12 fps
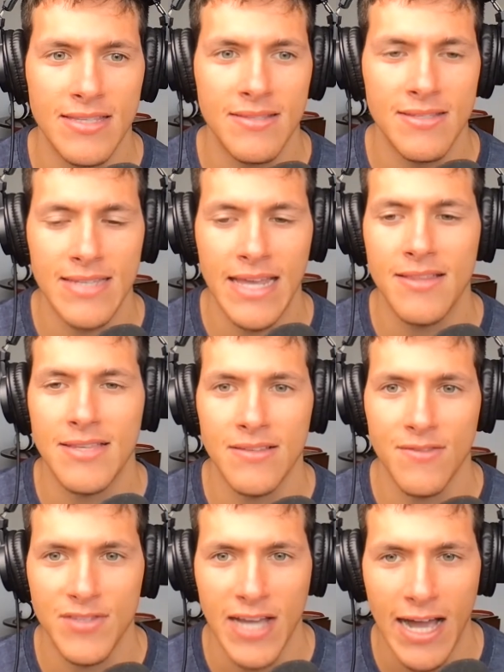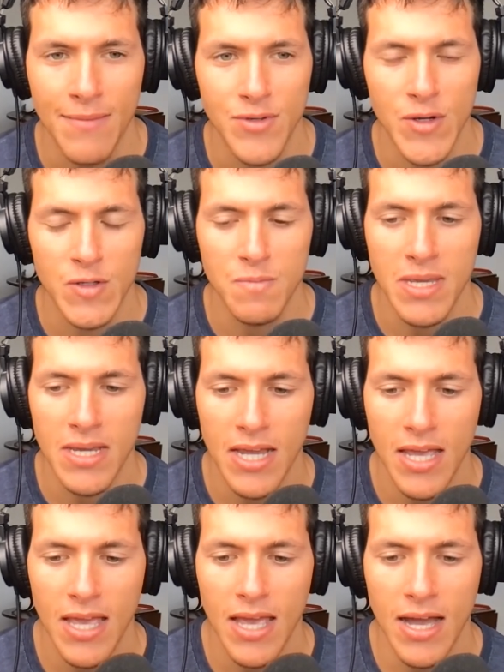stand the test of time, so to speak.
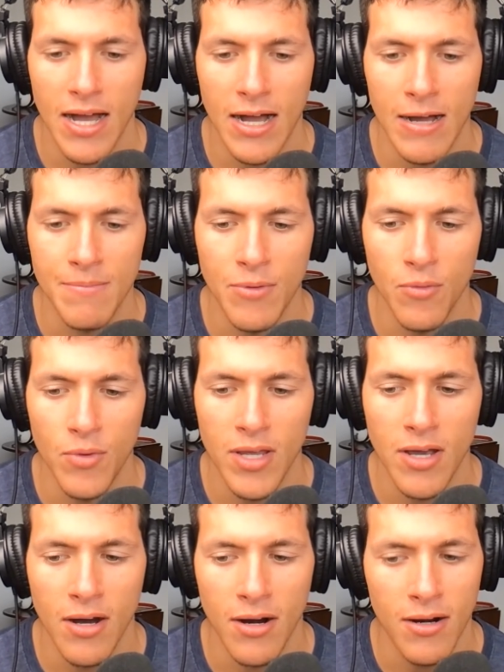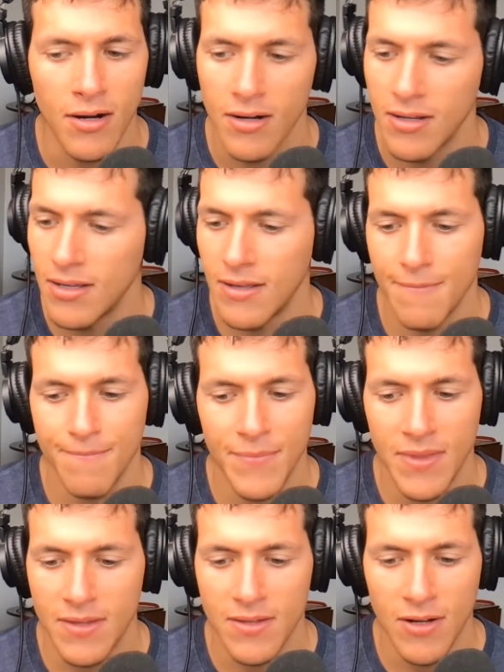But we are,
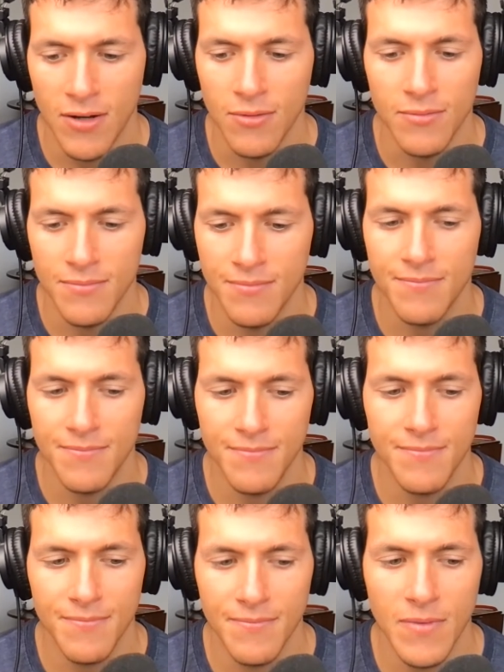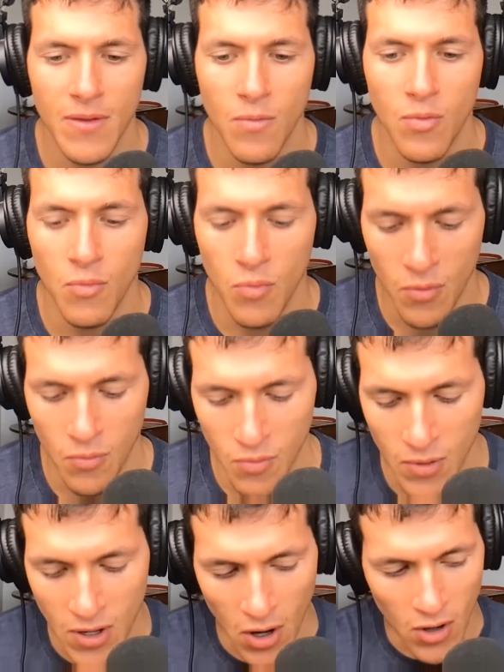you know,
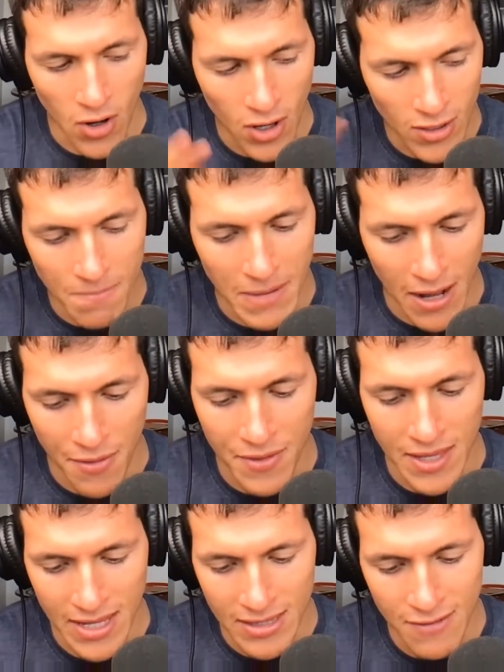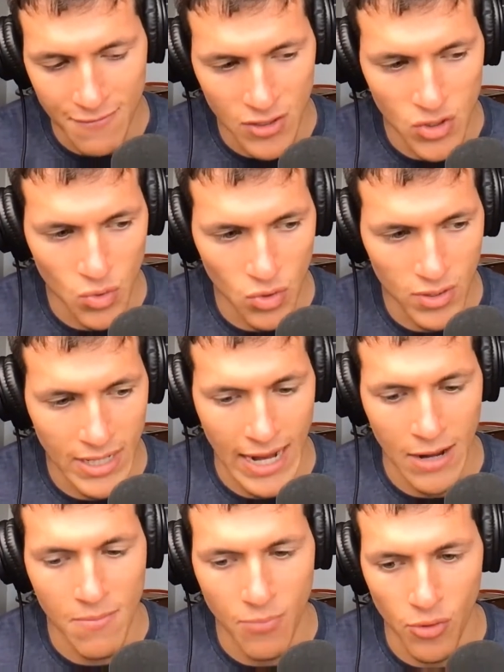we are all about the individual and
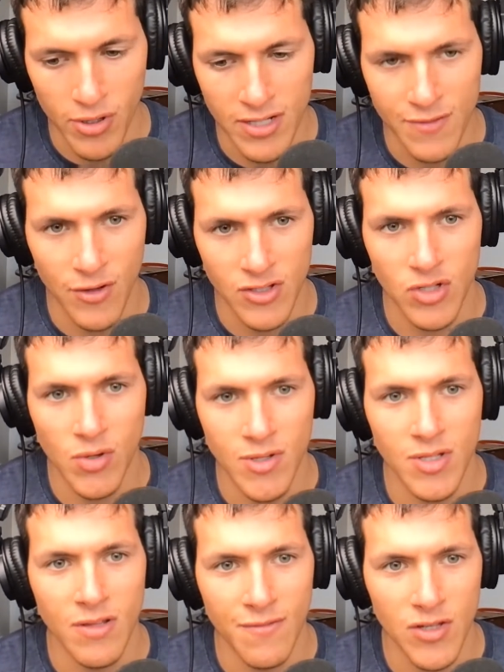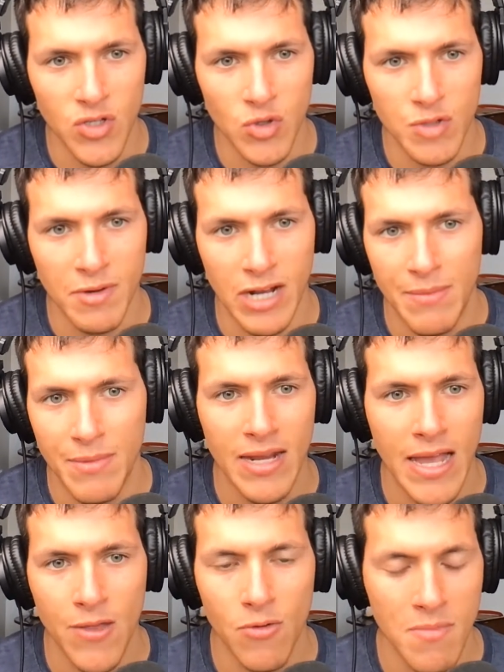how important it is for us to grow as individuals. But coming
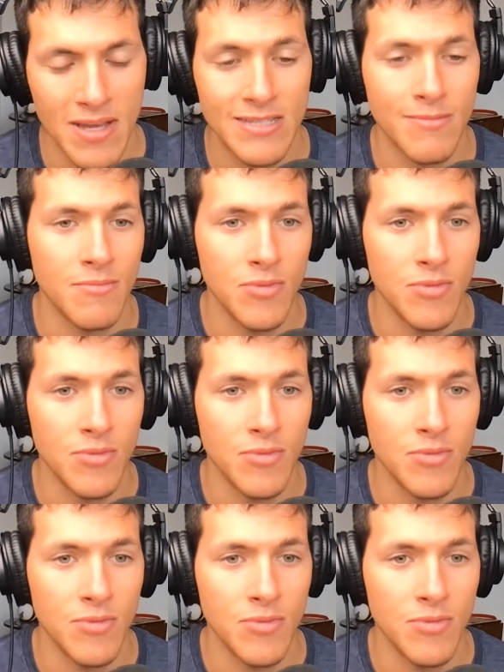together, we make something